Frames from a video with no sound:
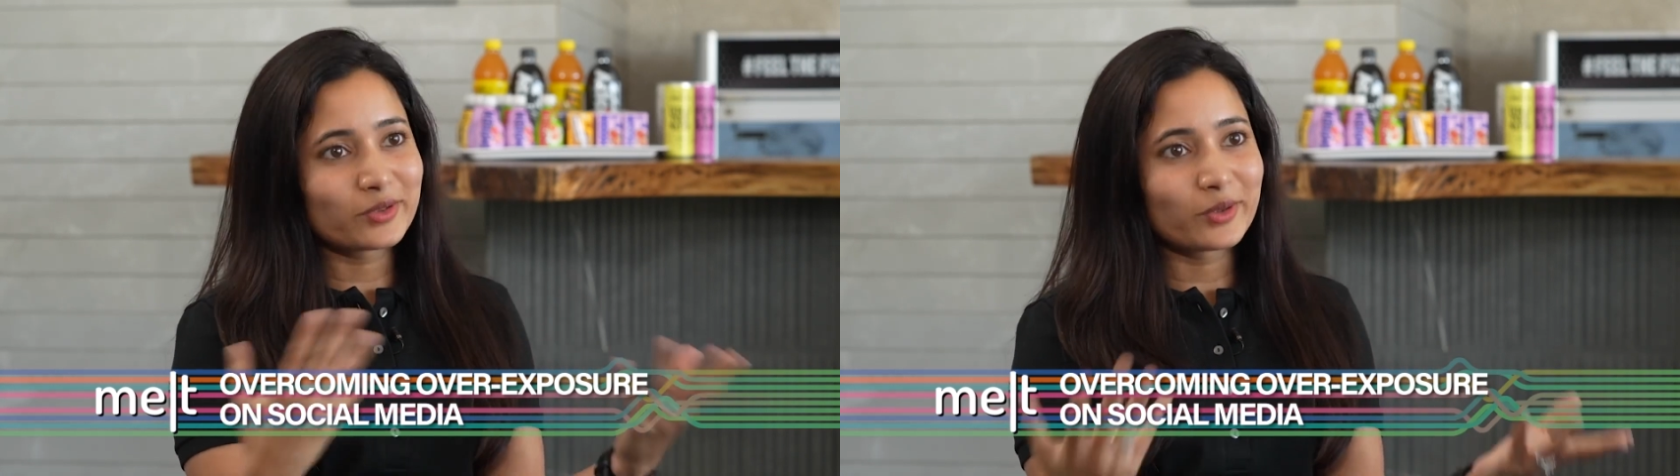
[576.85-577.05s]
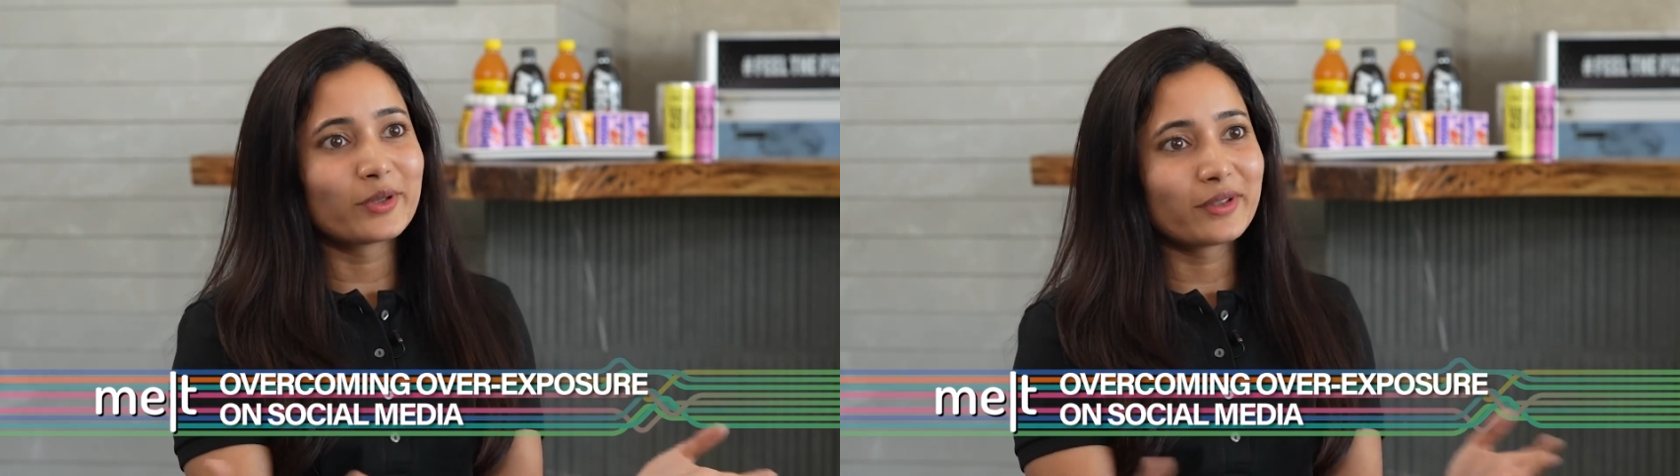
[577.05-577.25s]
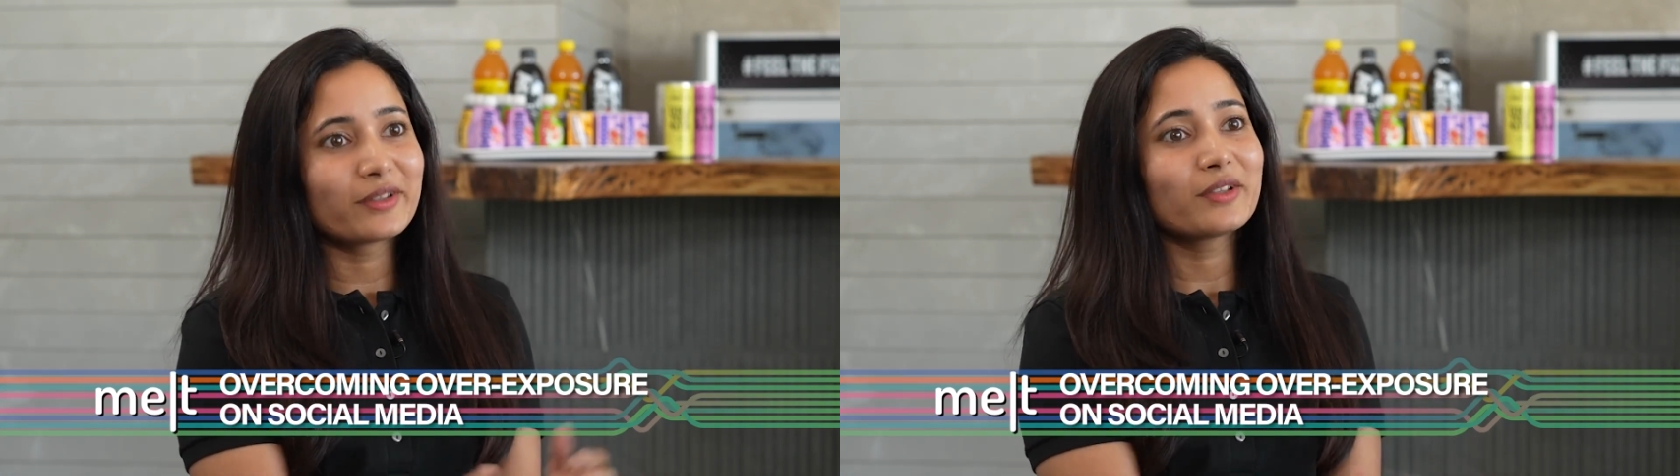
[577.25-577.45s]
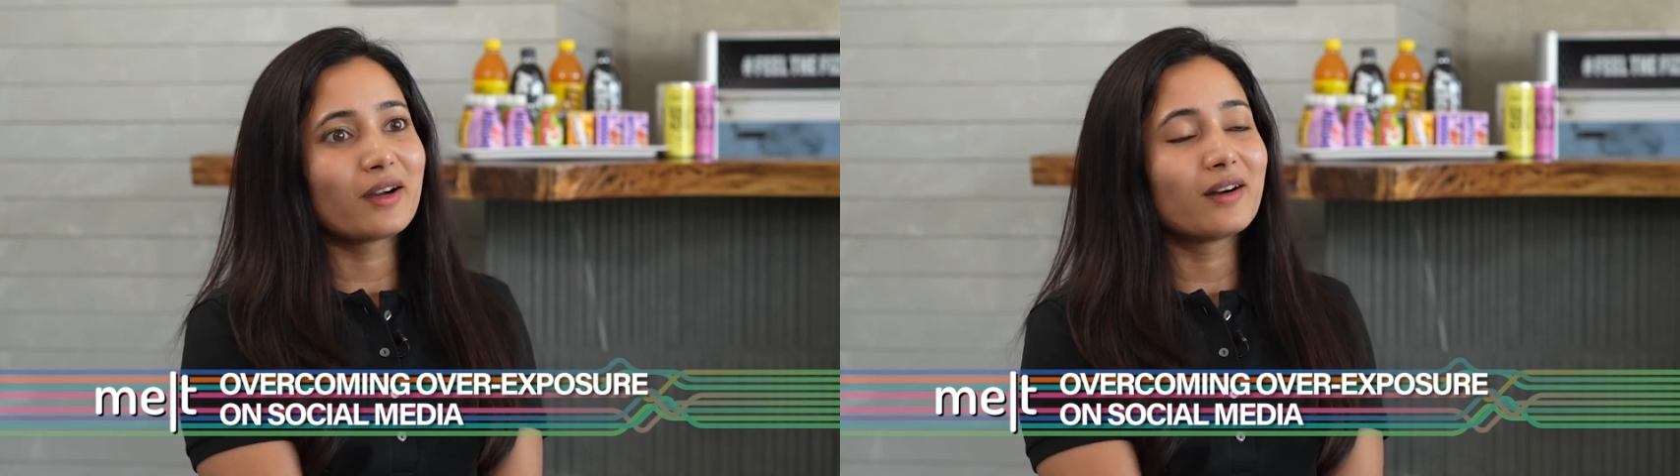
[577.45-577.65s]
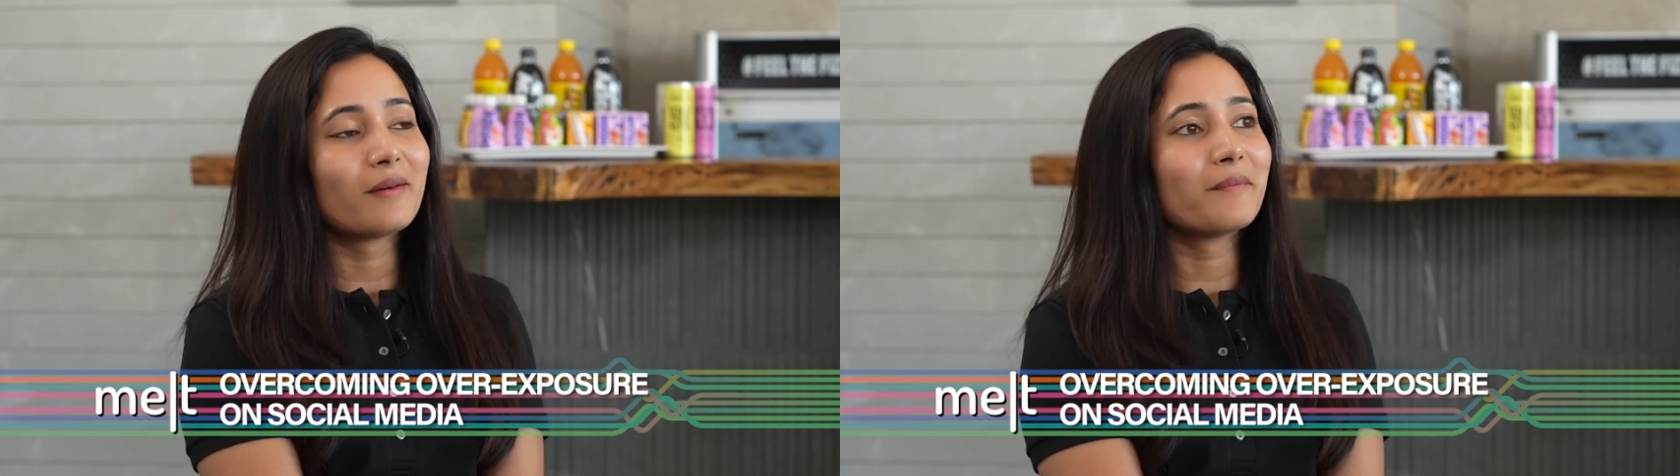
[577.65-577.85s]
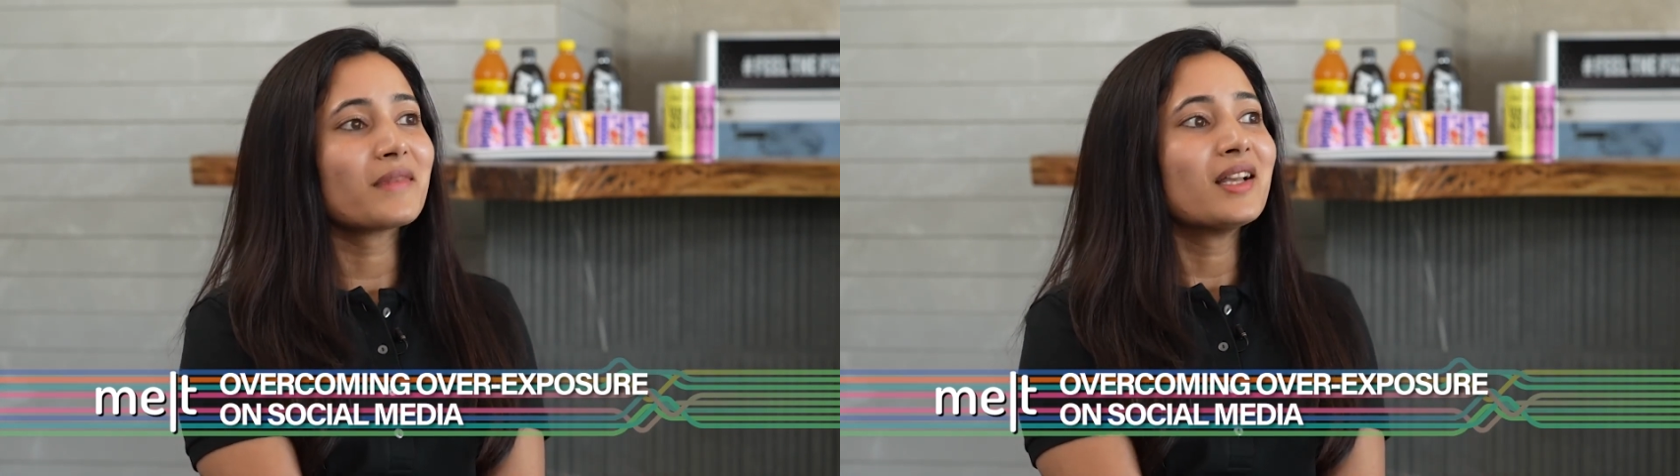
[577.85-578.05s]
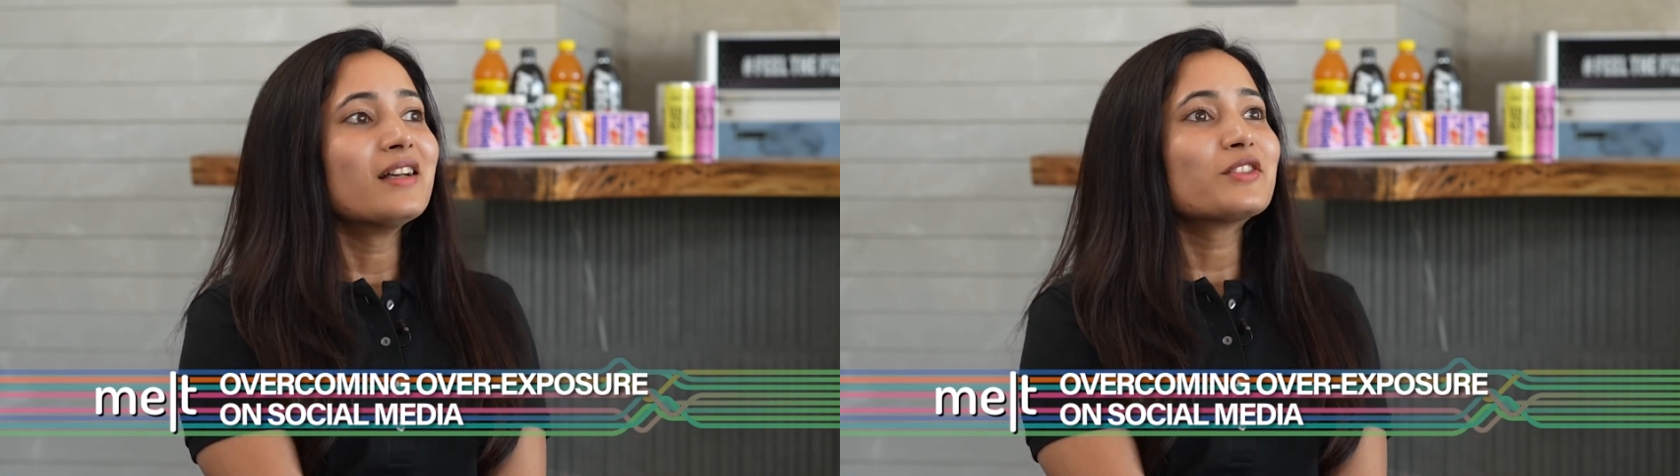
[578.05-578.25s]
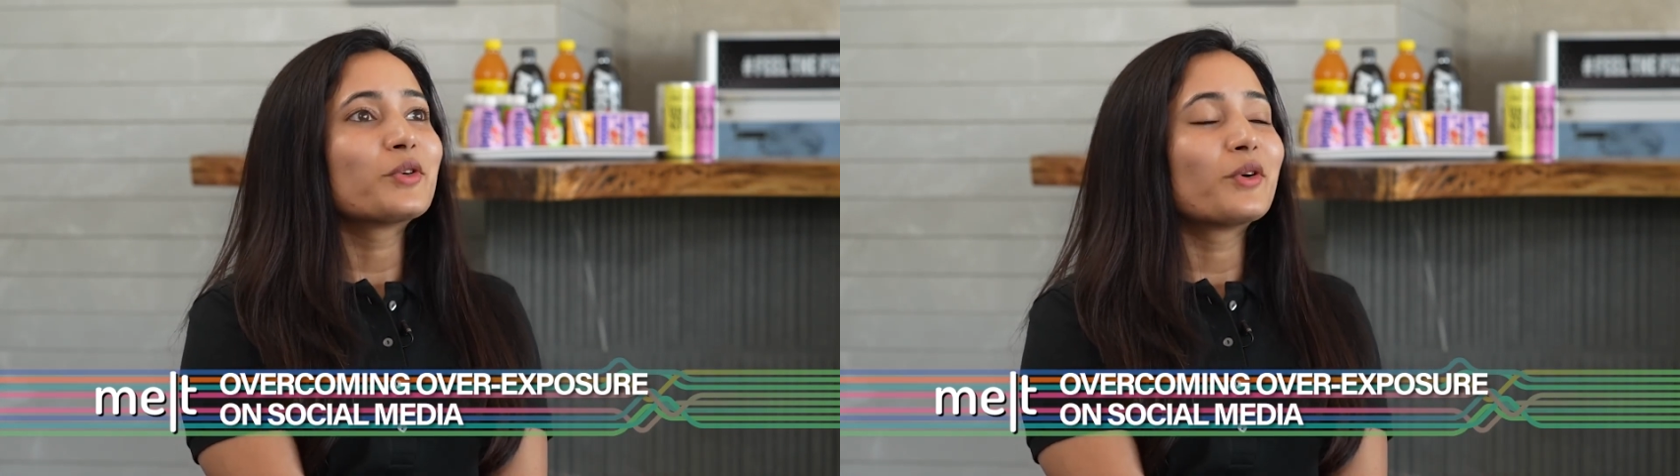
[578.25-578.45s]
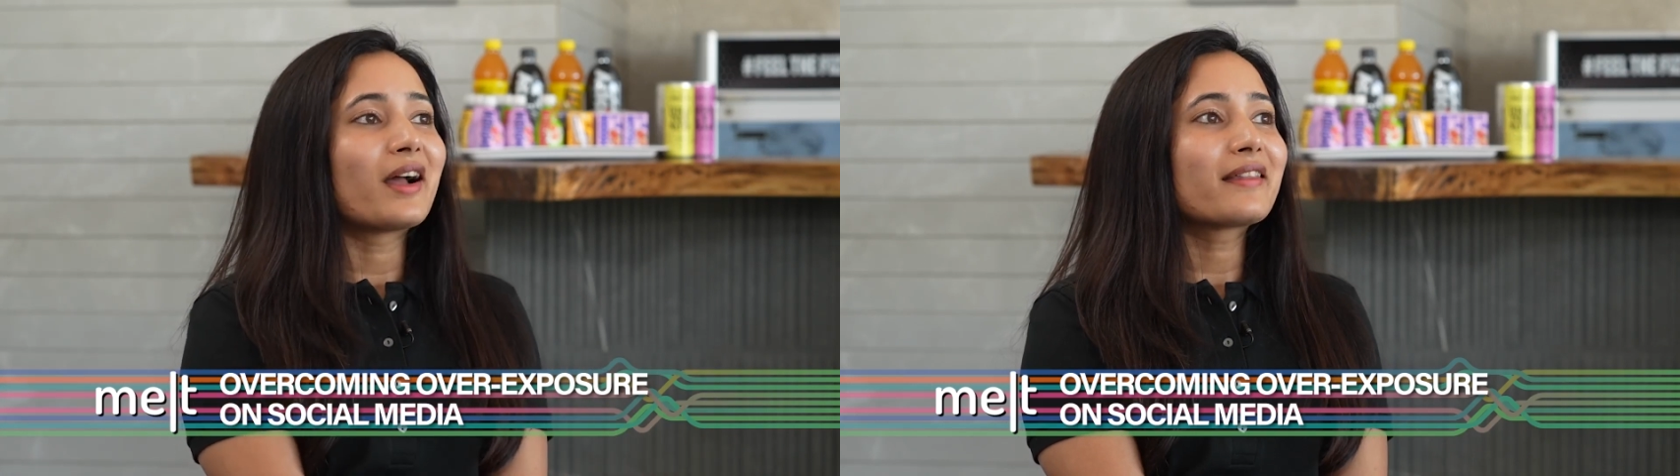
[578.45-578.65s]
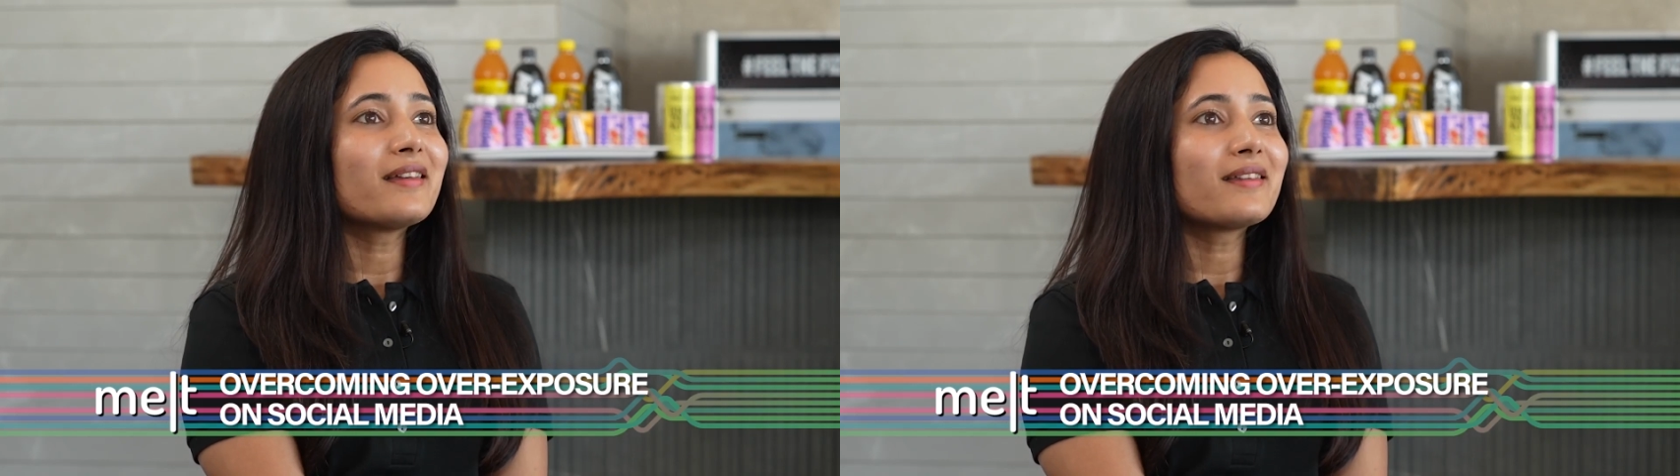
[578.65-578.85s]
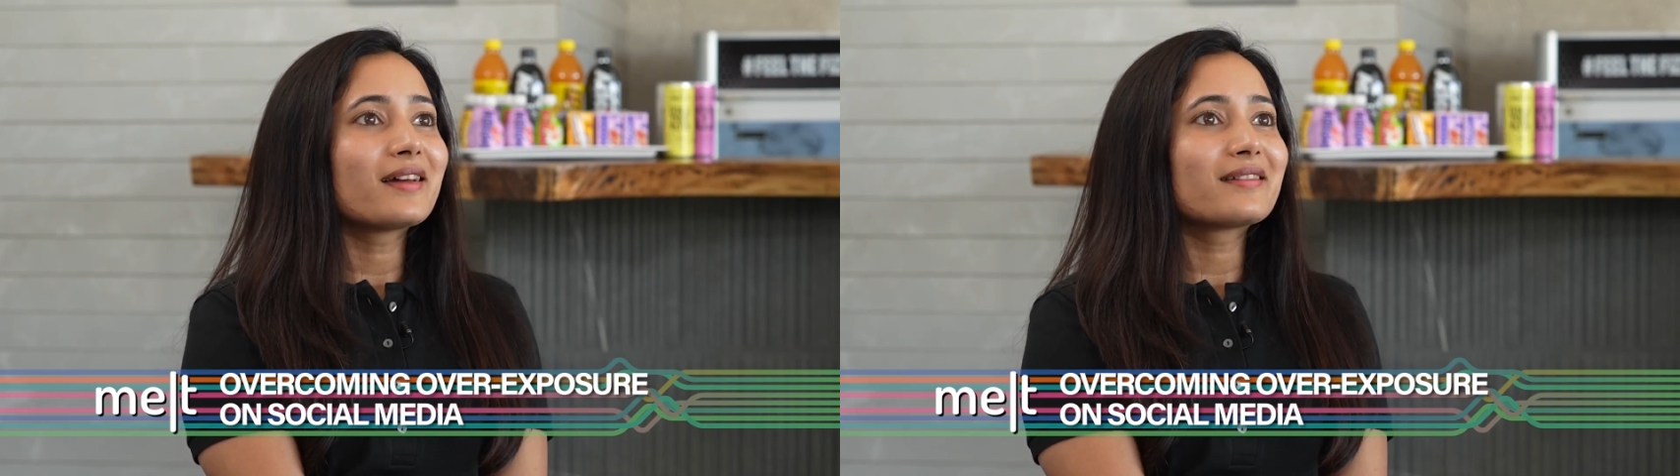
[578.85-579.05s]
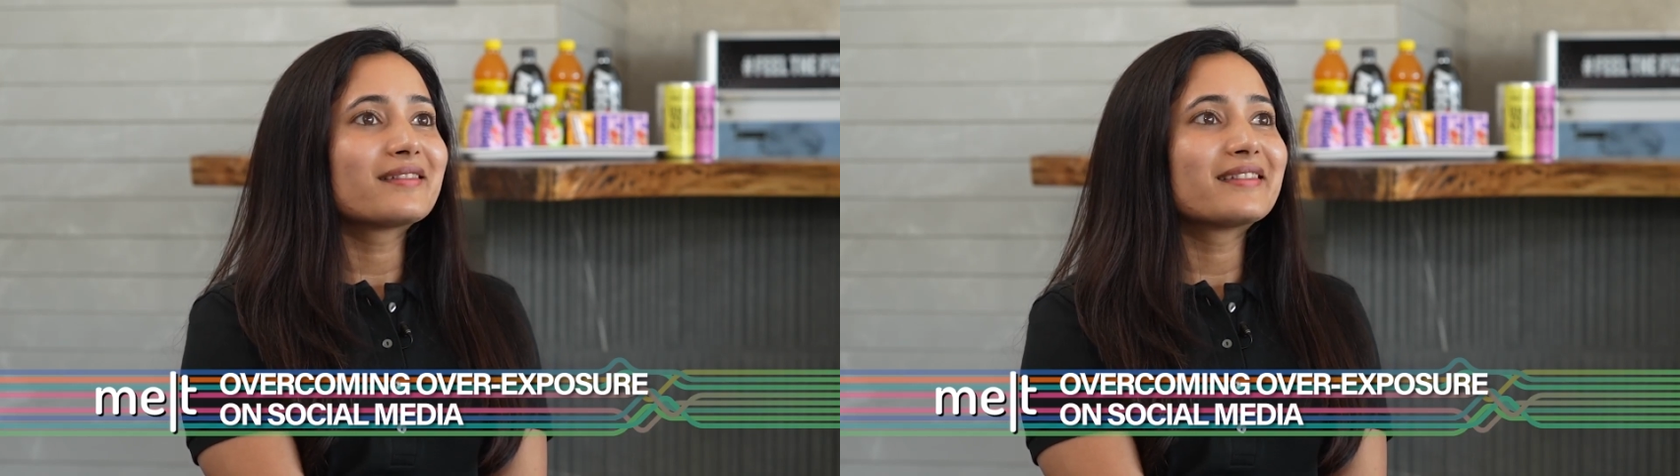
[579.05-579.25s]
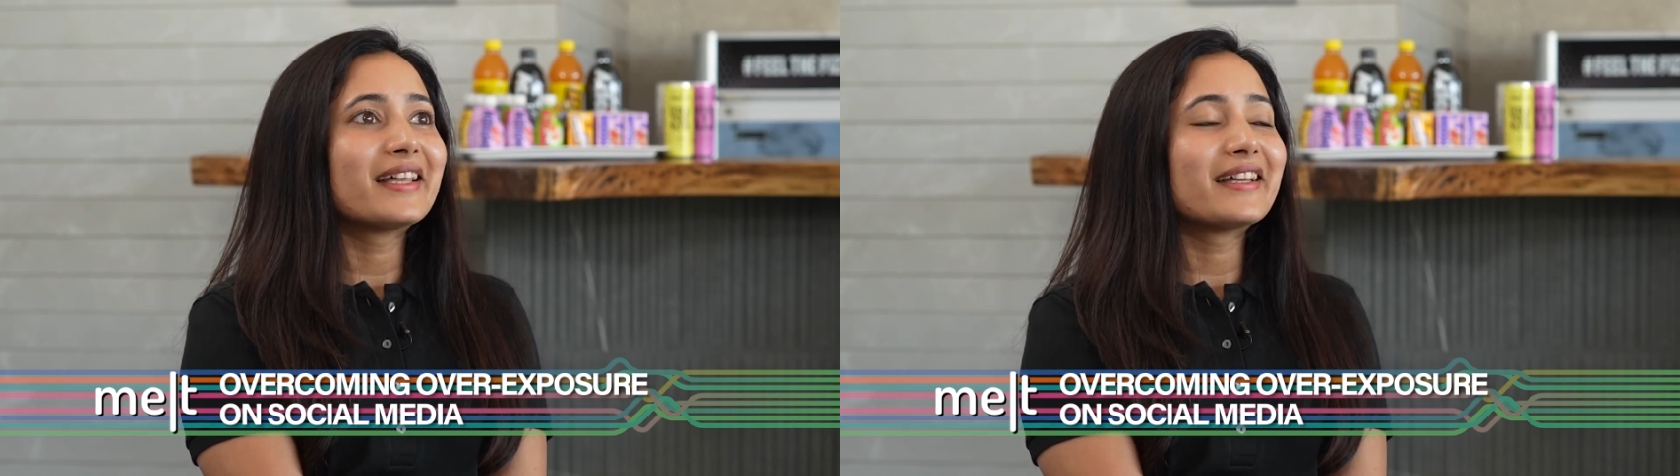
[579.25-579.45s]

So I think that